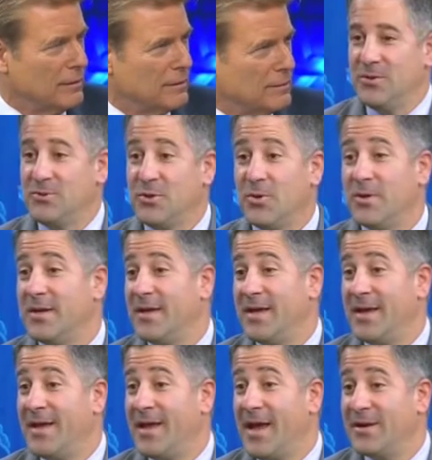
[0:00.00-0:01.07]
So
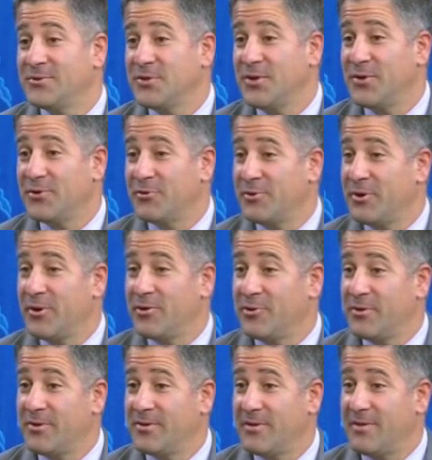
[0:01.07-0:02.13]
actually
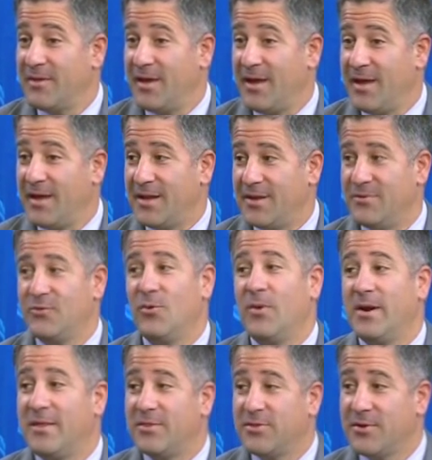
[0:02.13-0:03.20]
earlier than that, in
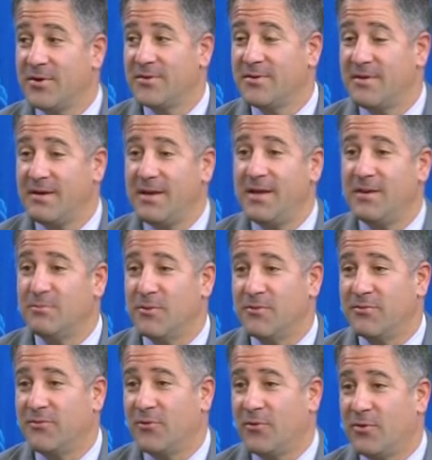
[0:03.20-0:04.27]
2013,
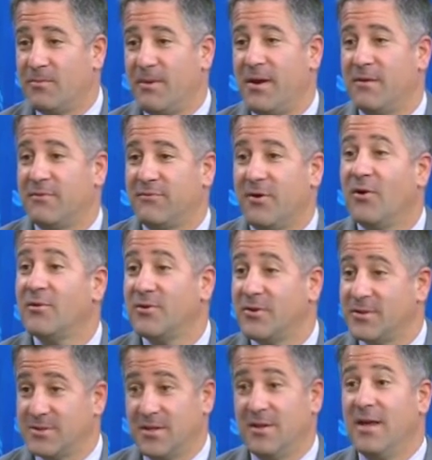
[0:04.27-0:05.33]
before Mayor Faulkner
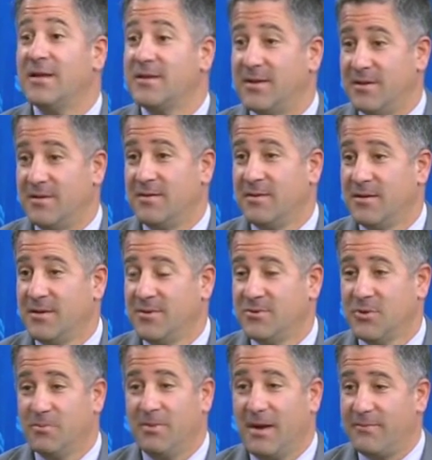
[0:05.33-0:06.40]
is elected. So
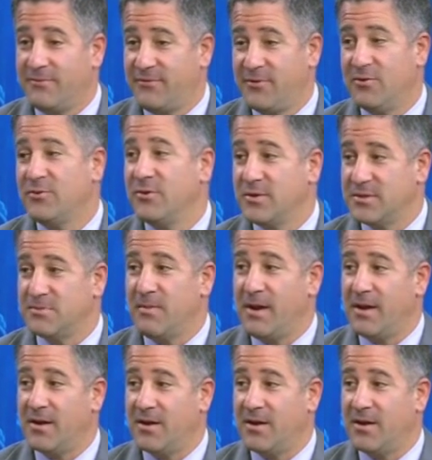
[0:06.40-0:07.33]
Bob Filner is mayor.